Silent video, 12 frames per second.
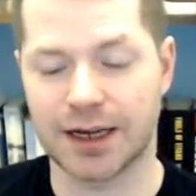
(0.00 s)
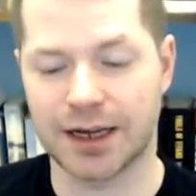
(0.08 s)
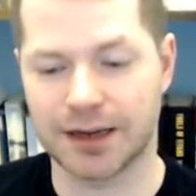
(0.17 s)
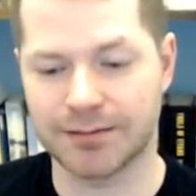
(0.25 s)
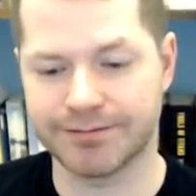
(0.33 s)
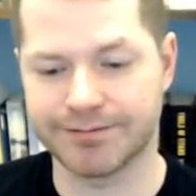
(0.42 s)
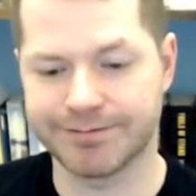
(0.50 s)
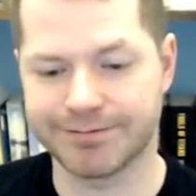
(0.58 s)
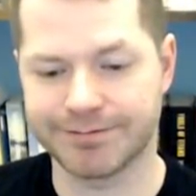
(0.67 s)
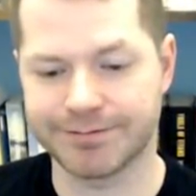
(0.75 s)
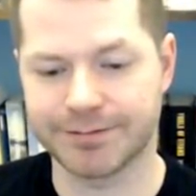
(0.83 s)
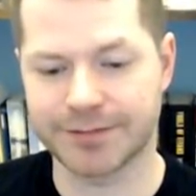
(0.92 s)
Um,
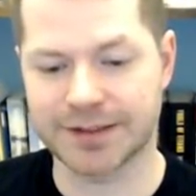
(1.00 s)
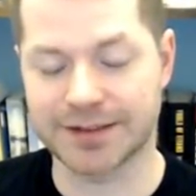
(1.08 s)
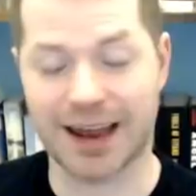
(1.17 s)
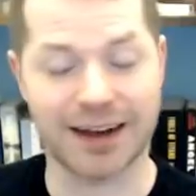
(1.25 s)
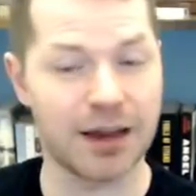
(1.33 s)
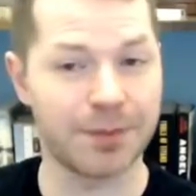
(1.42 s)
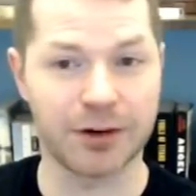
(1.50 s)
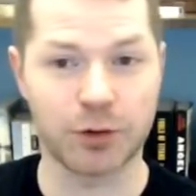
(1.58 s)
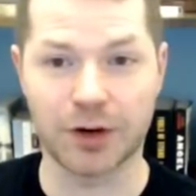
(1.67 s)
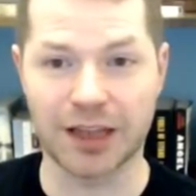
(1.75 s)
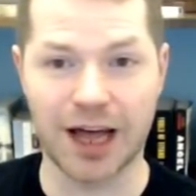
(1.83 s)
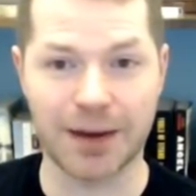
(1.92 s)
it's the exact opposite
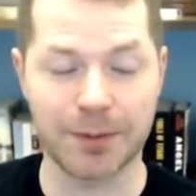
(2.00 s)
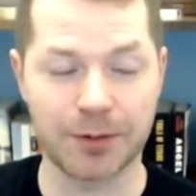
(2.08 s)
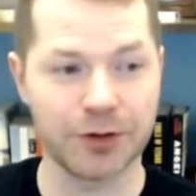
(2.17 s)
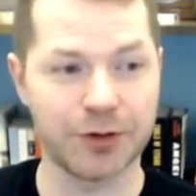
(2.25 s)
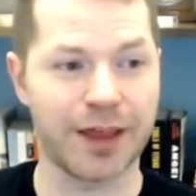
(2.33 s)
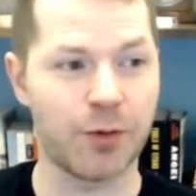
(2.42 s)
of what a lot of people do.